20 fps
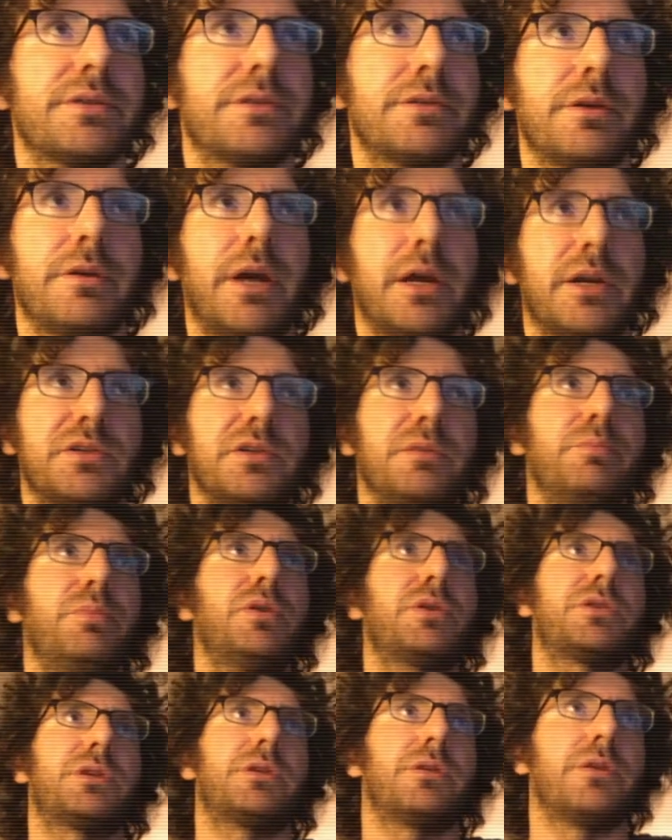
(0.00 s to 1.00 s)
They're actually
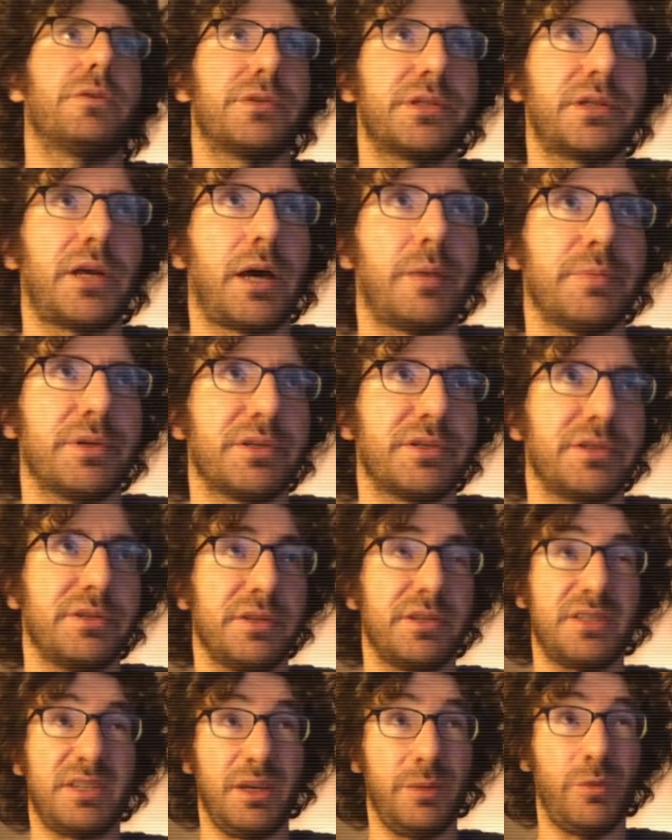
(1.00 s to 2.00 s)
pushing those topics in the
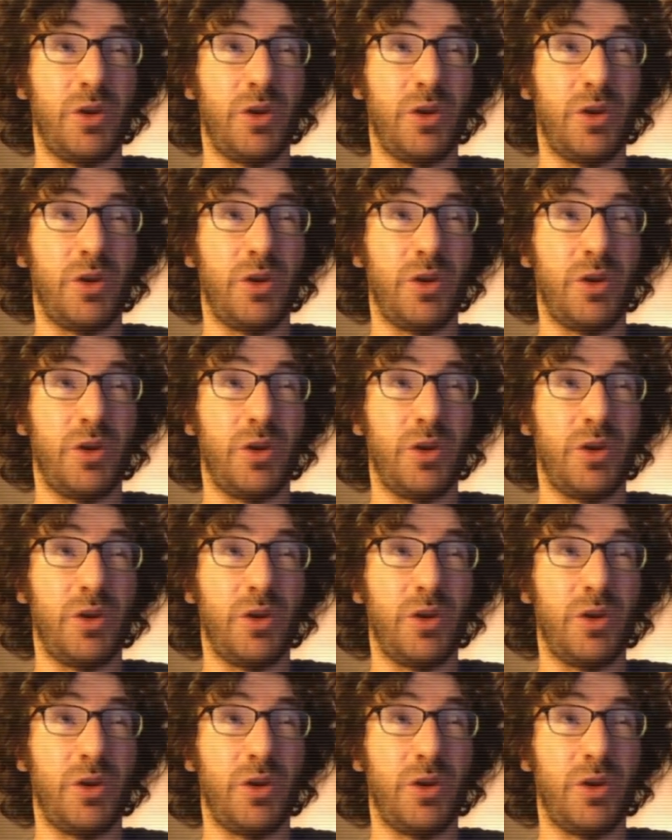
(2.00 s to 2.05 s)
same